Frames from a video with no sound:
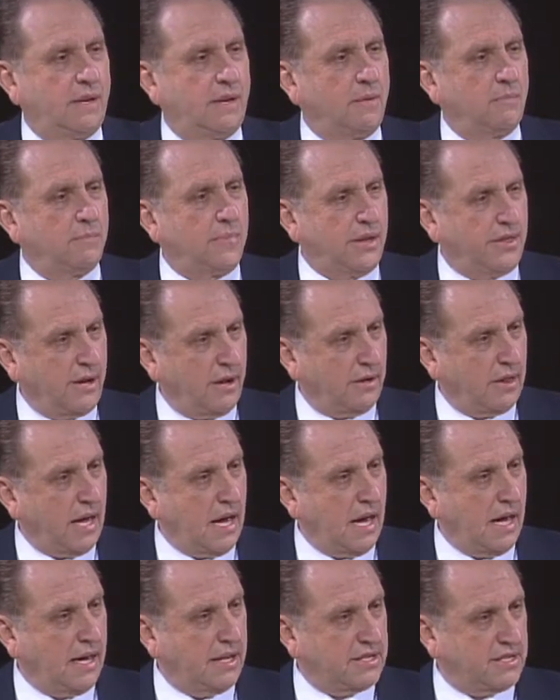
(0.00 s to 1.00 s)
but there
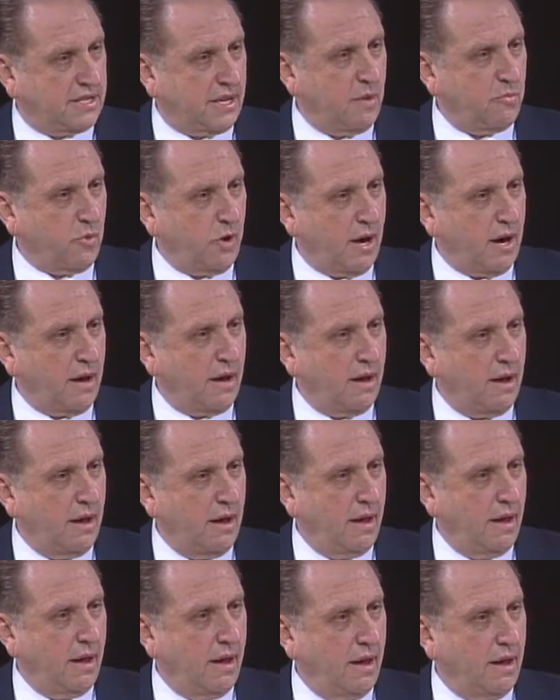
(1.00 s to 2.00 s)
lies somewhere,
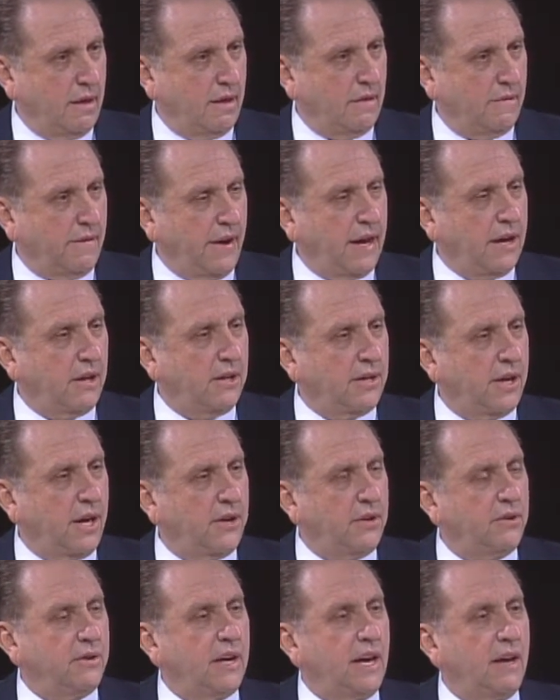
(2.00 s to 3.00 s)
veiled
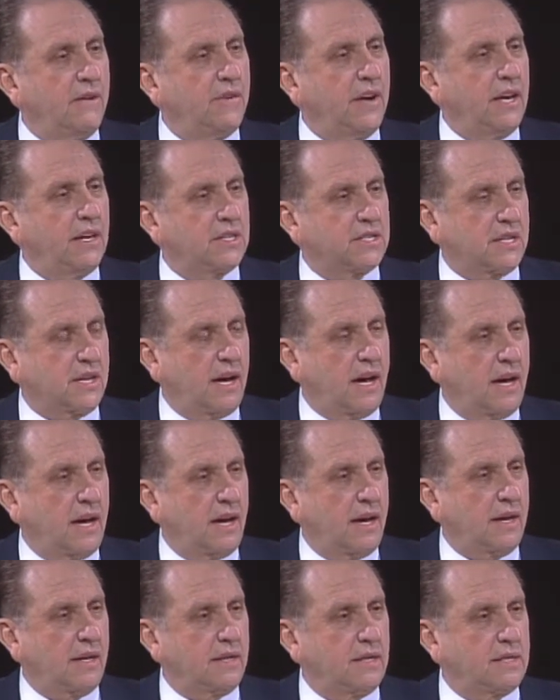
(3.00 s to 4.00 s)
under evening
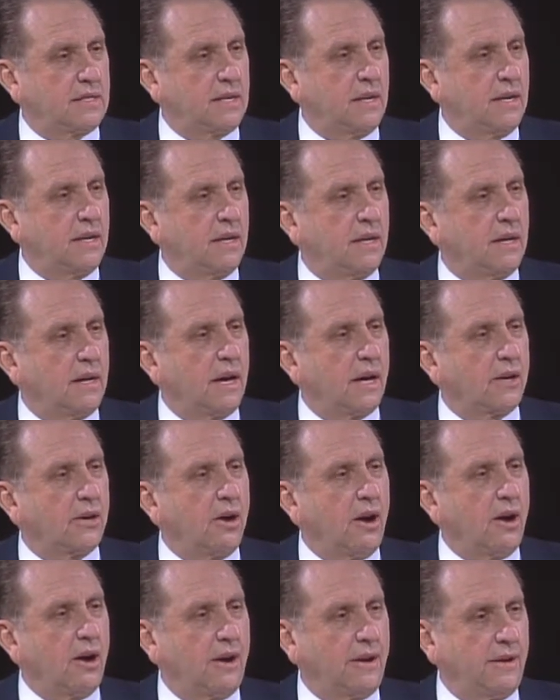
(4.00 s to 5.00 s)
skies, a
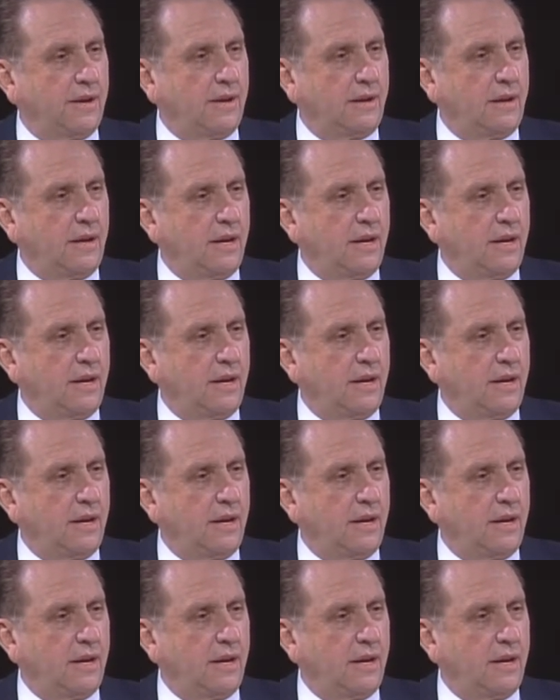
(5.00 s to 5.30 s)
garden